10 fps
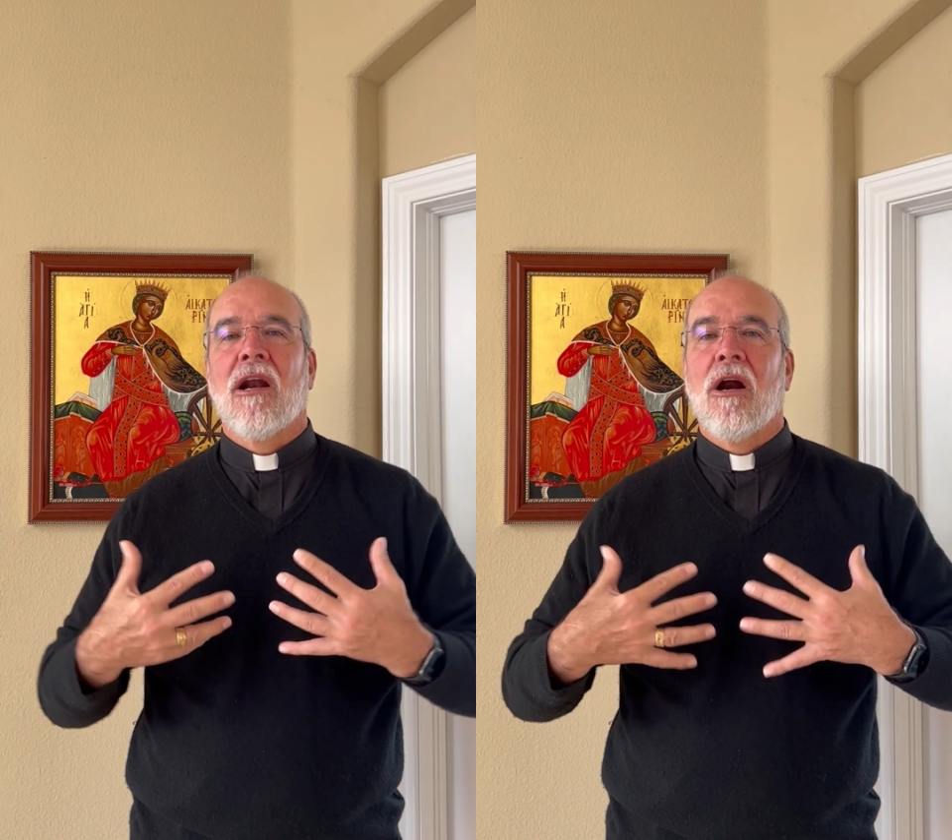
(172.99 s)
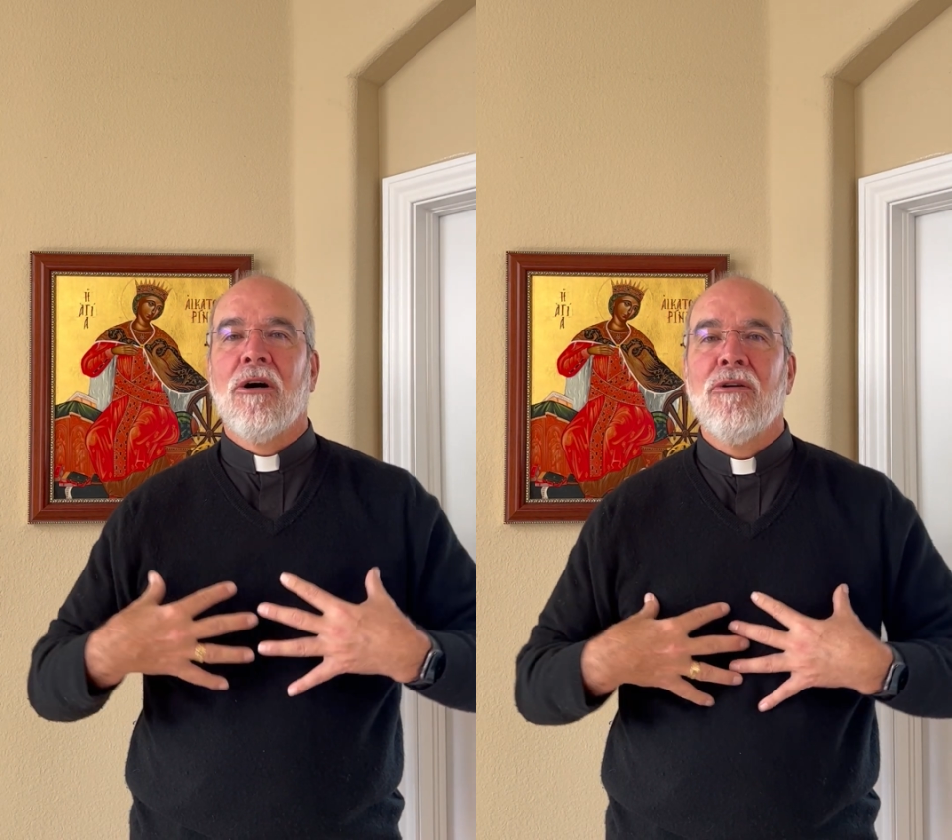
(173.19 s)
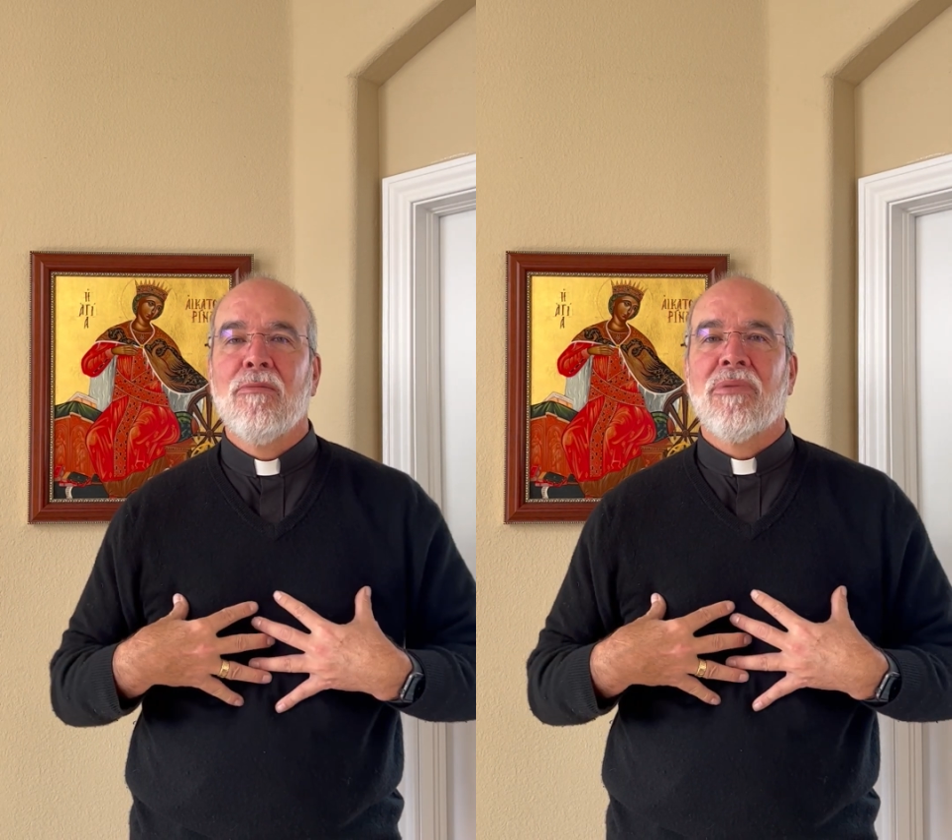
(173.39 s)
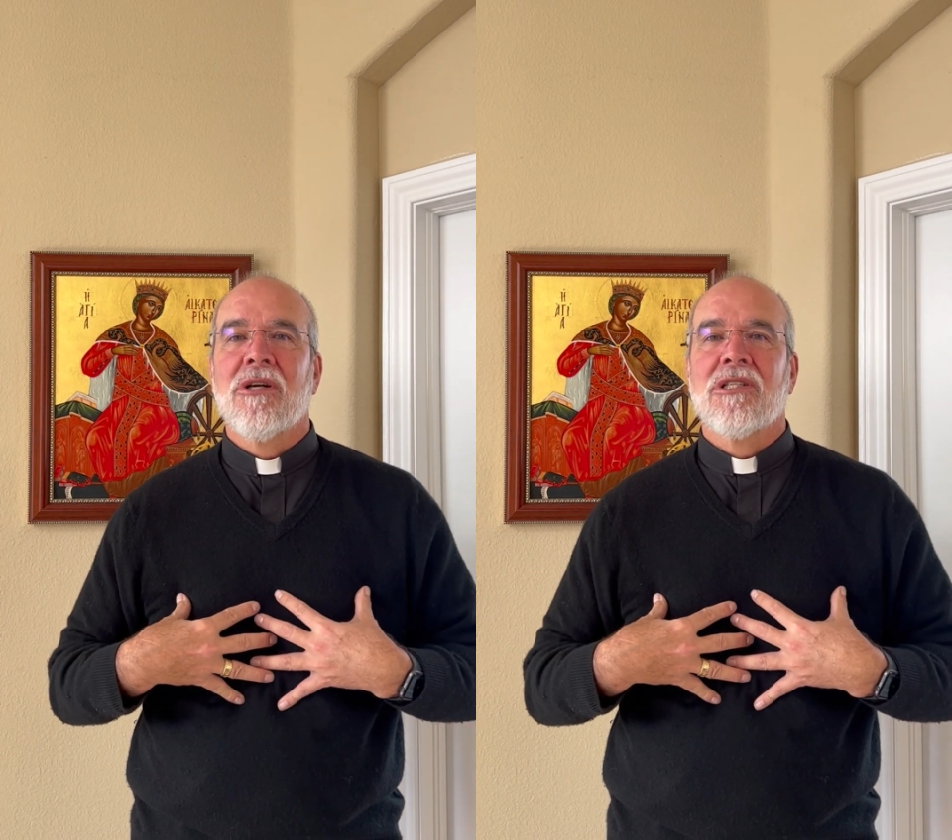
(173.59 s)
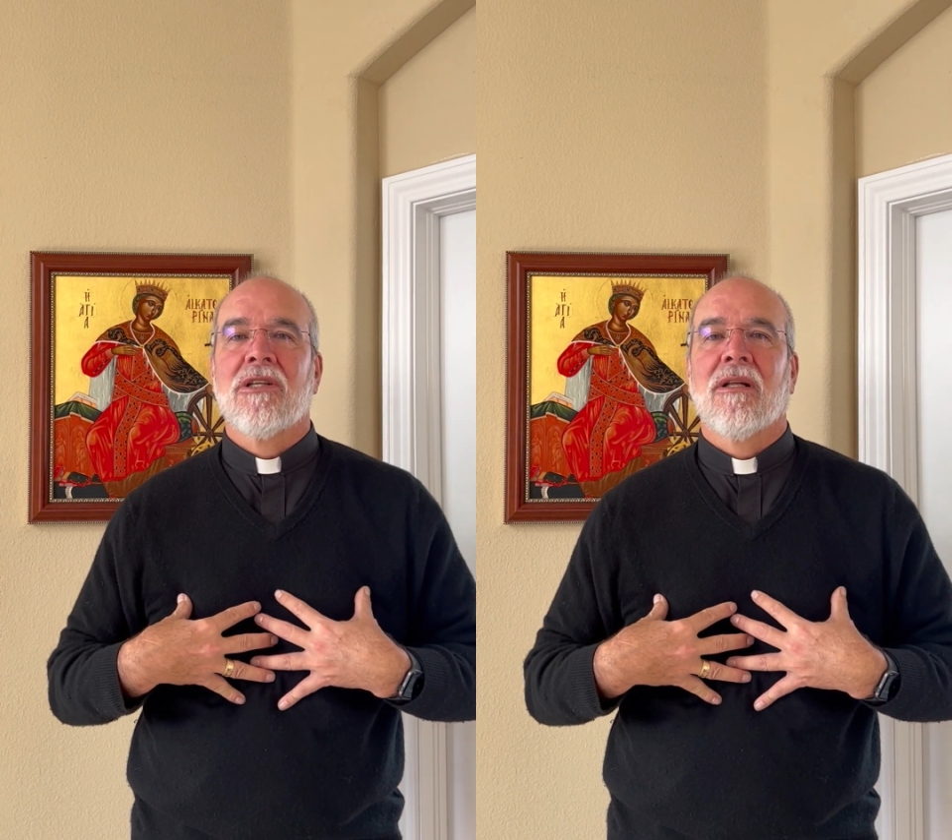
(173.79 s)
our own
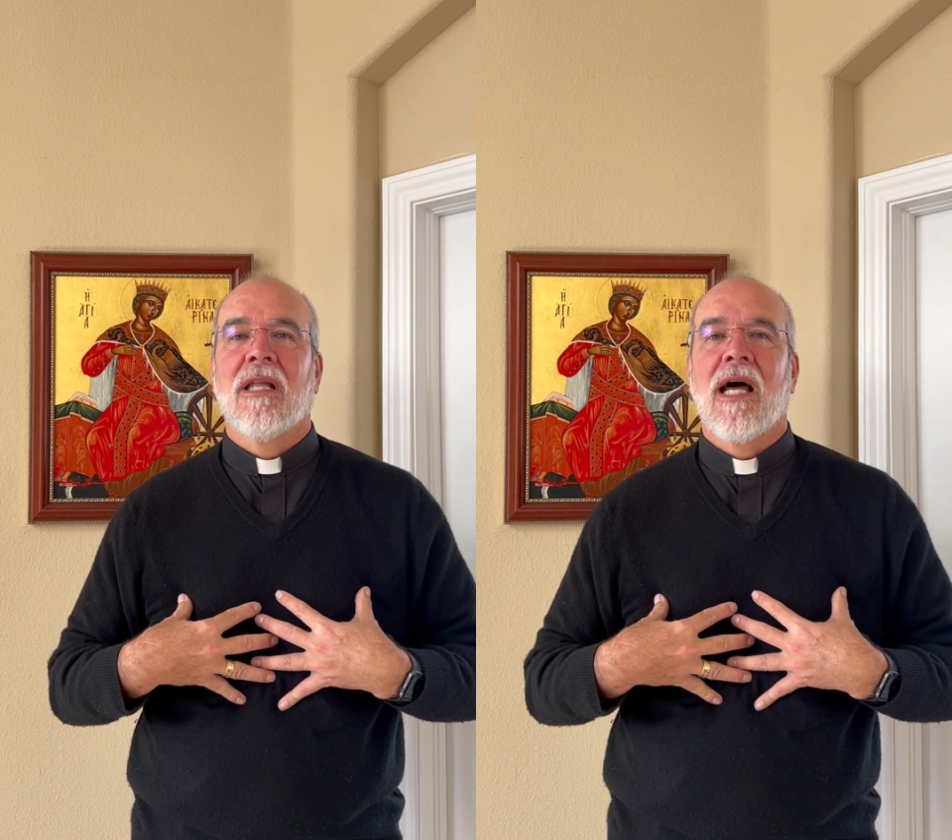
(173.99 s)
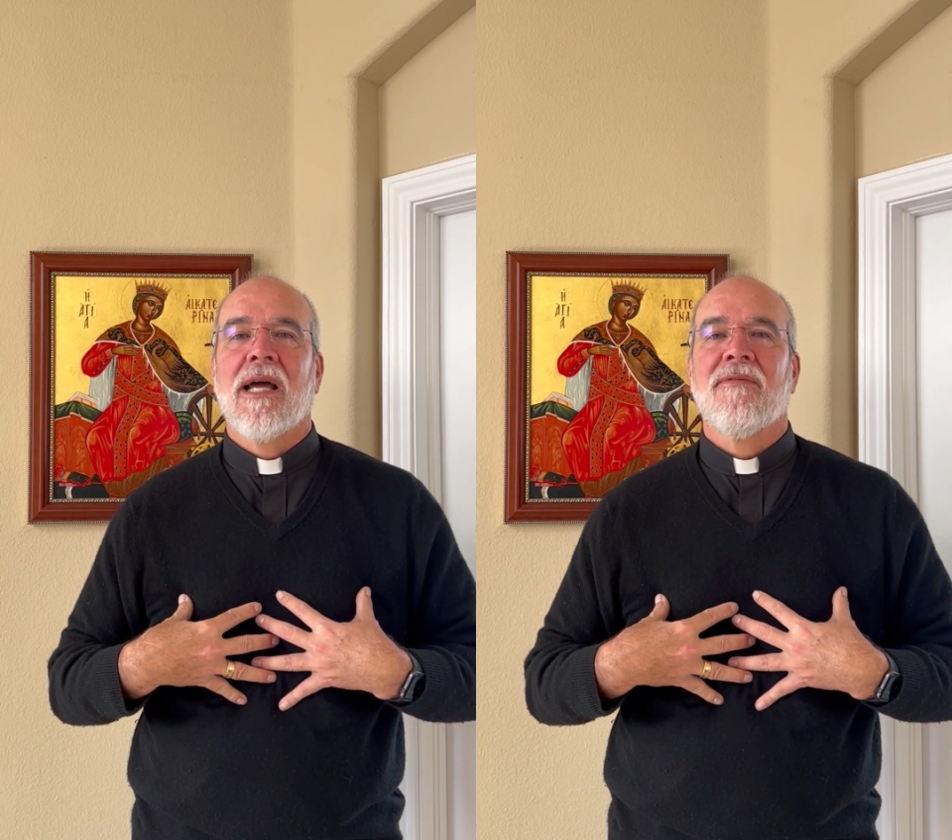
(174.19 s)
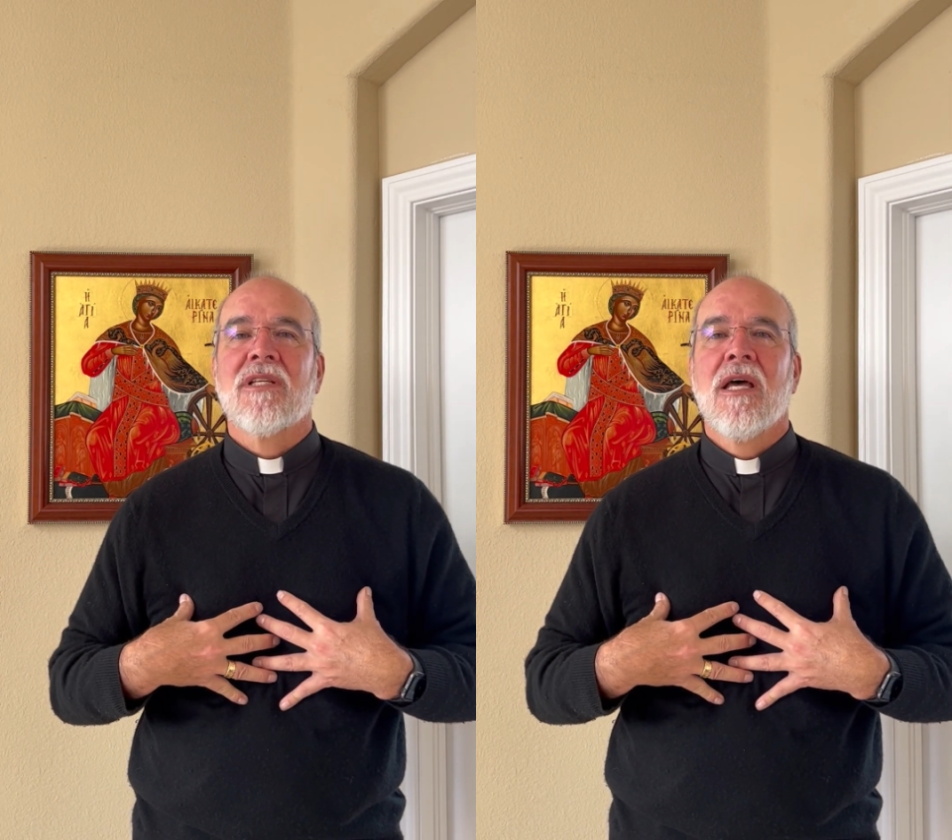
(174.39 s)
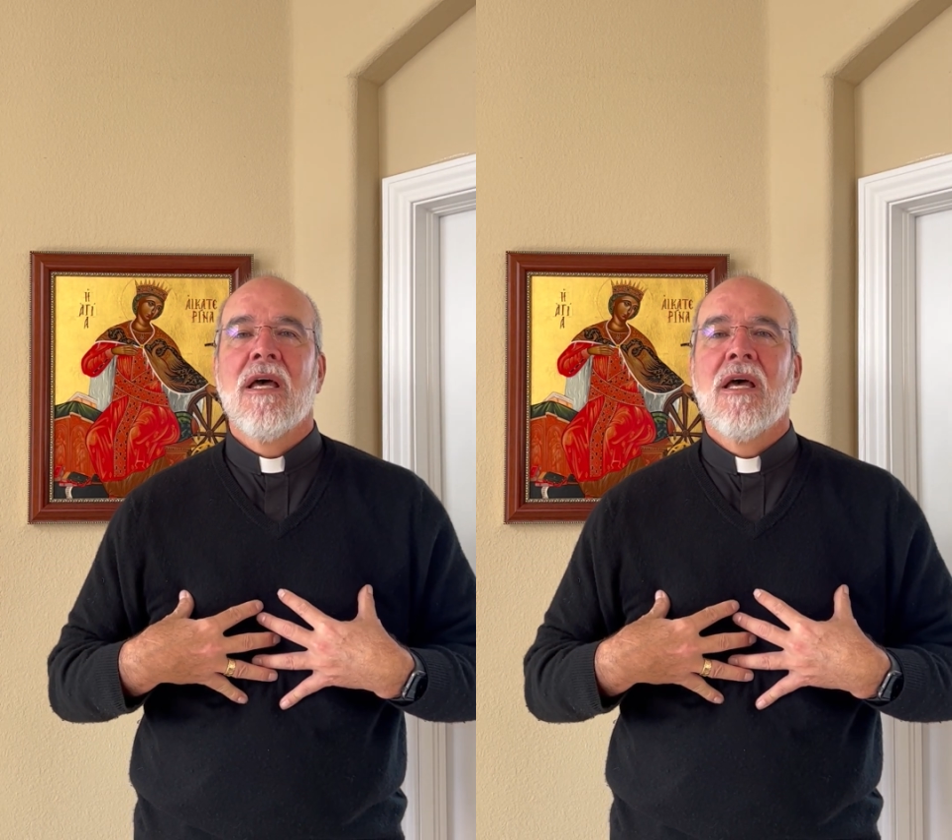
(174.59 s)
personal lives,